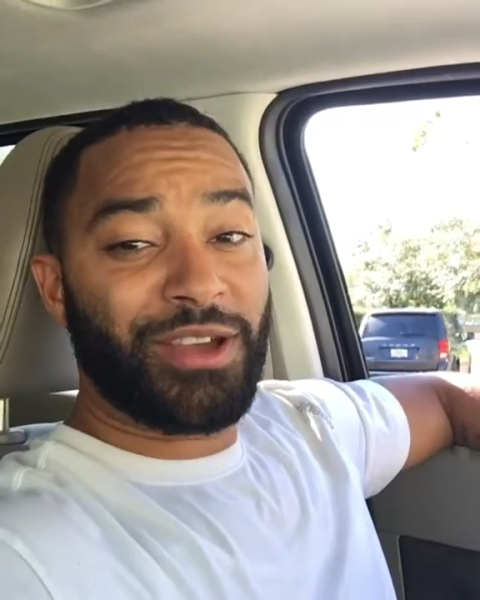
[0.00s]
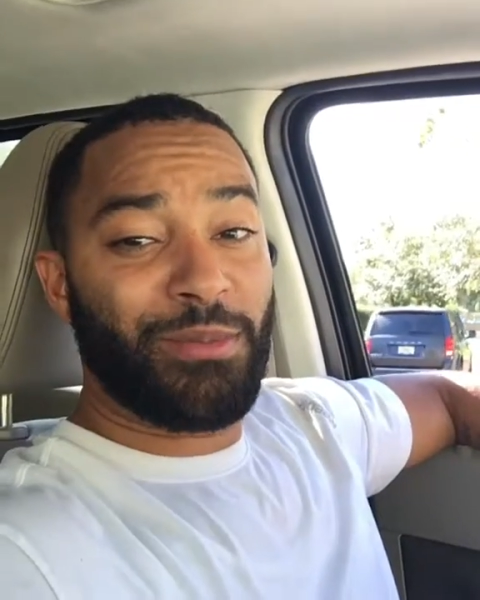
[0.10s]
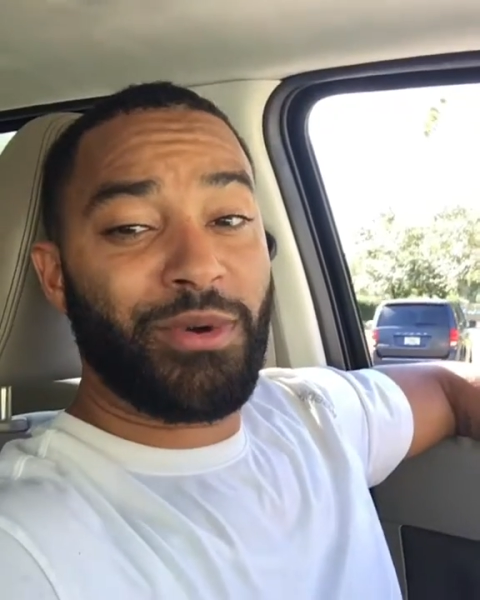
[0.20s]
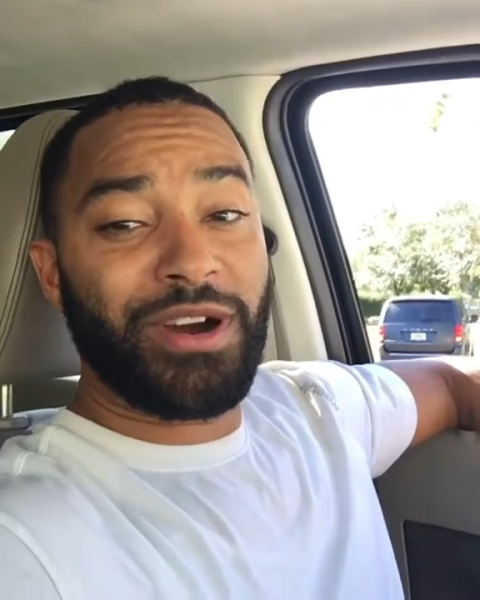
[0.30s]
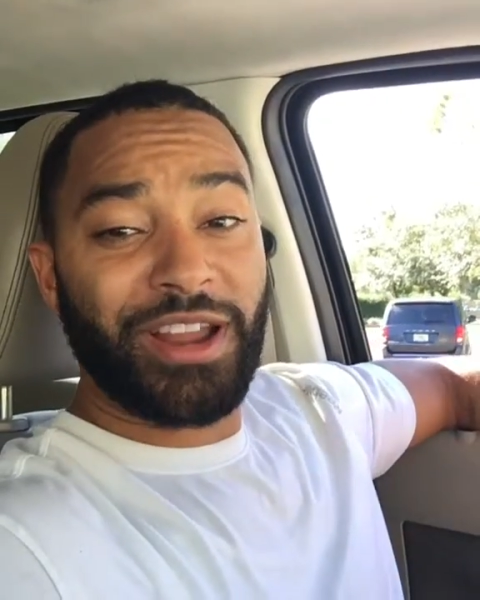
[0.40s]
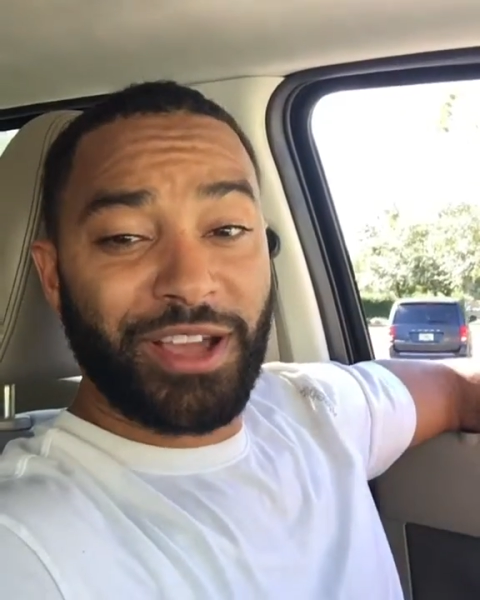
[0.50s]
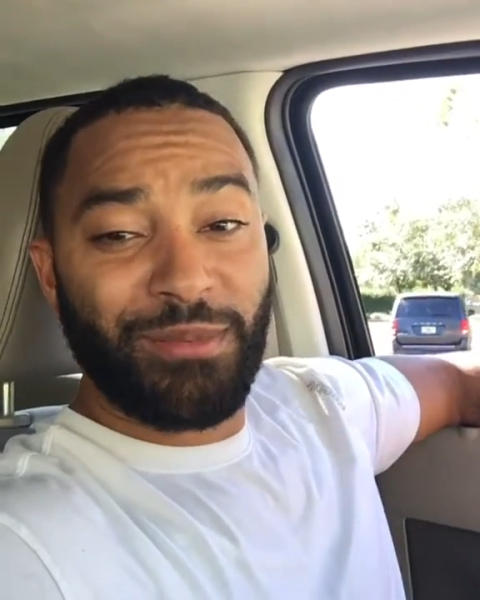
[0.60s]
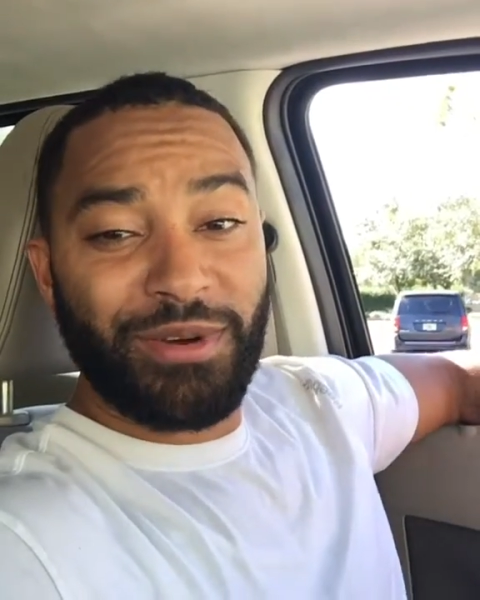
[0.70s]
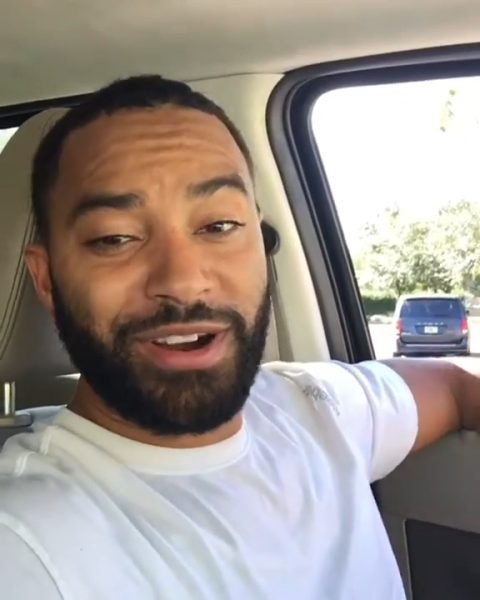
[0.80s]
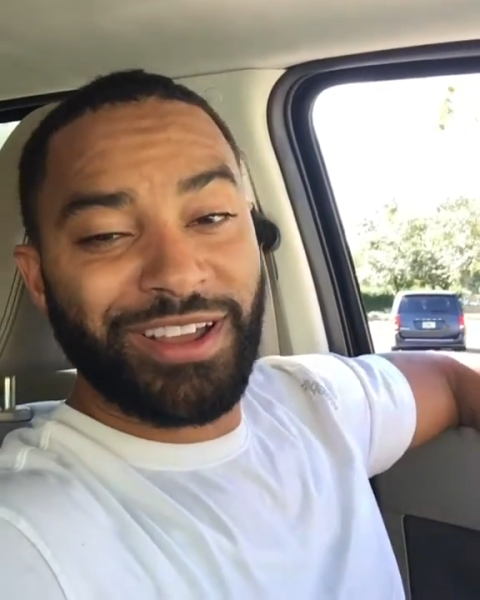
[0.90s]
Good morning,
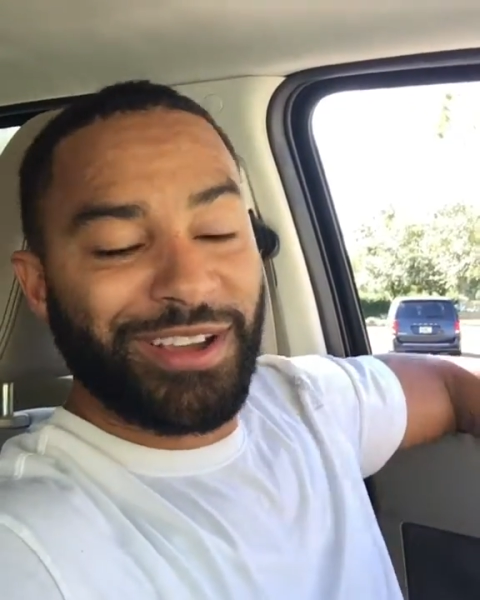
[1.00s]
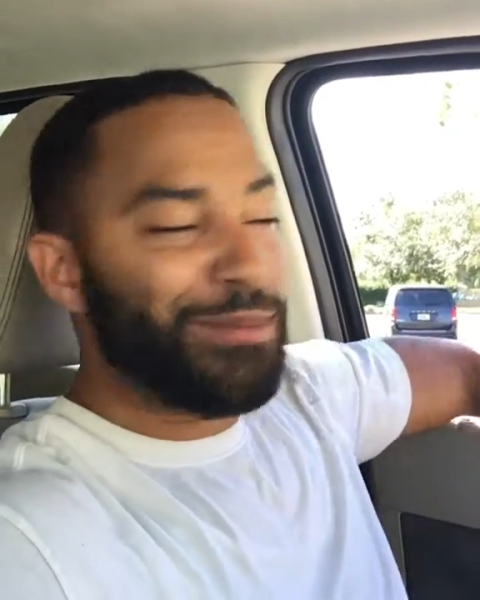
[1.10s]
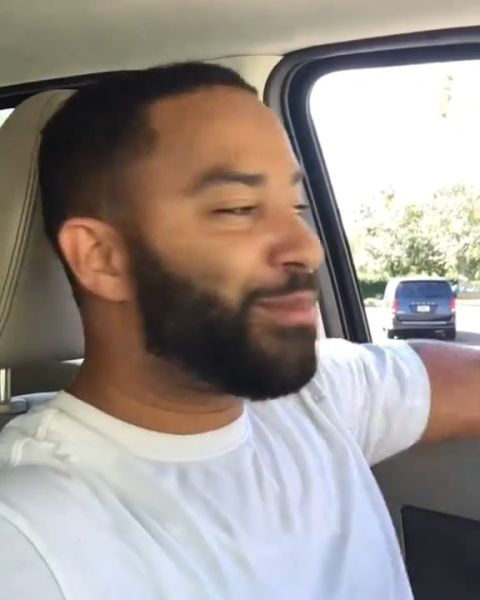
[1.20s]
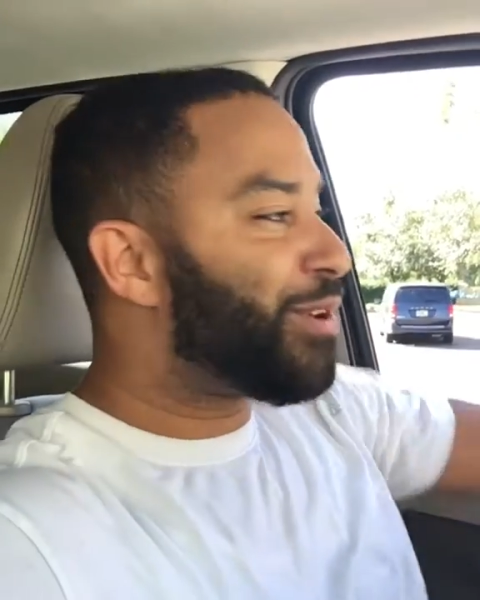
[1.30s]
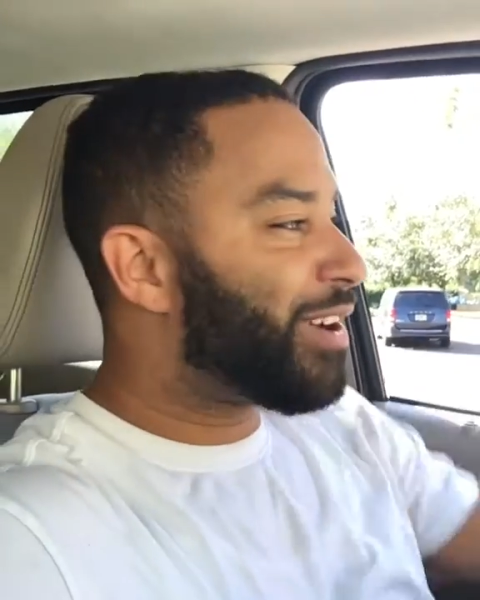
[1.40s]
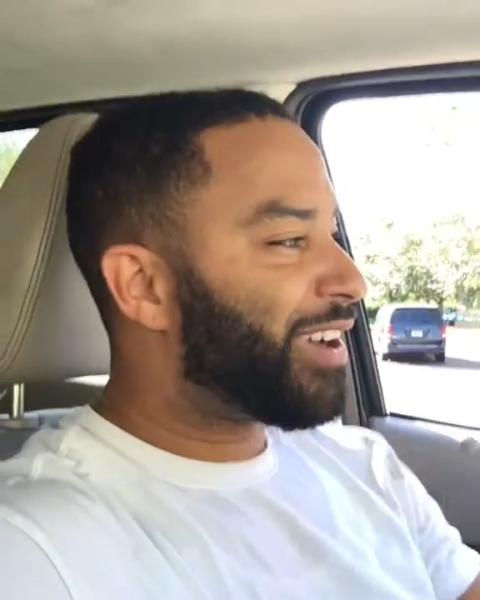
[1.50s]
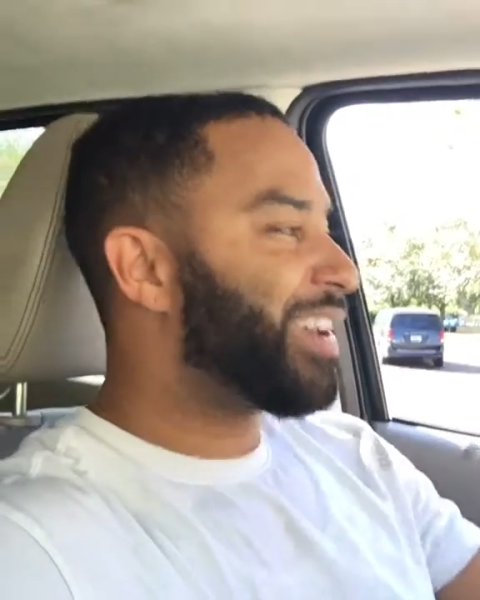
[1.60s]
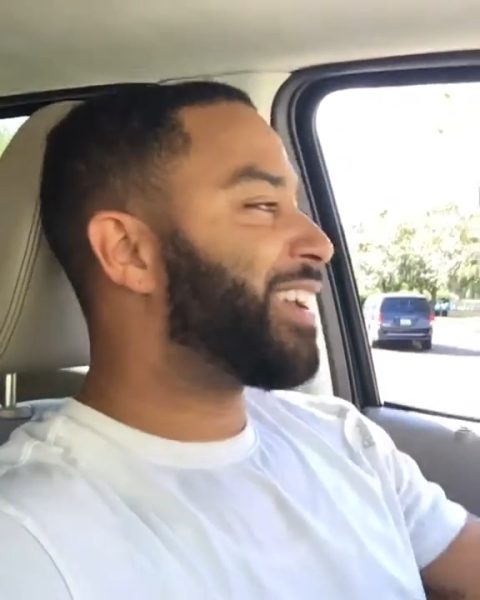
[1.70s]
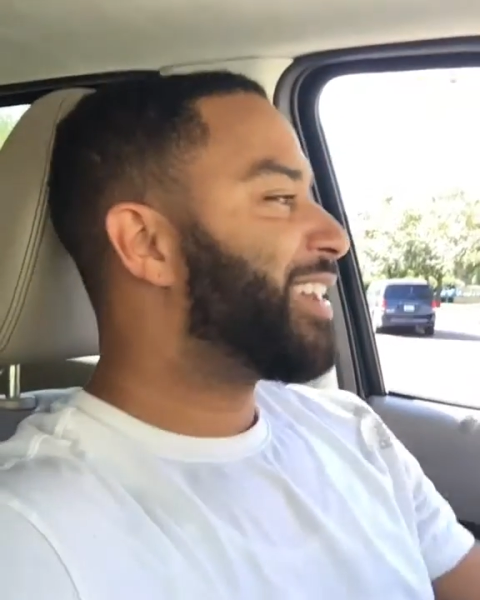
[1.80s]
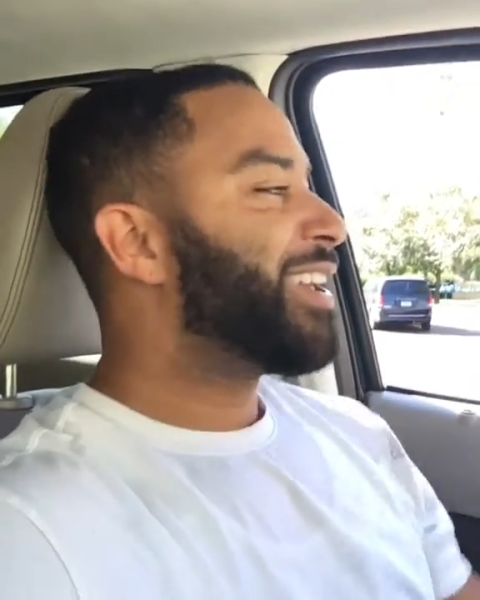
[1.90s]
good morning, good
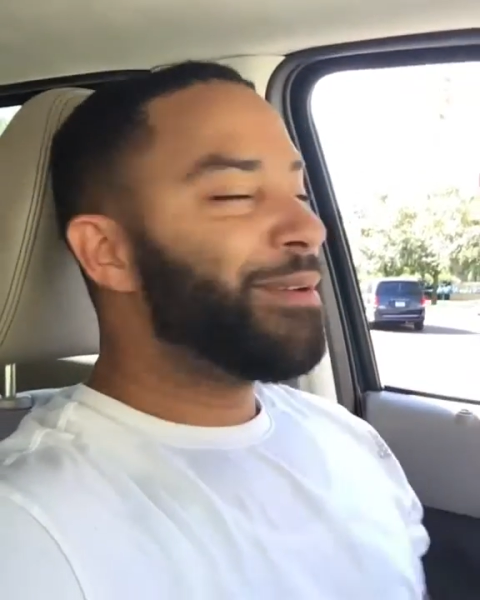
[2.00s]
morning.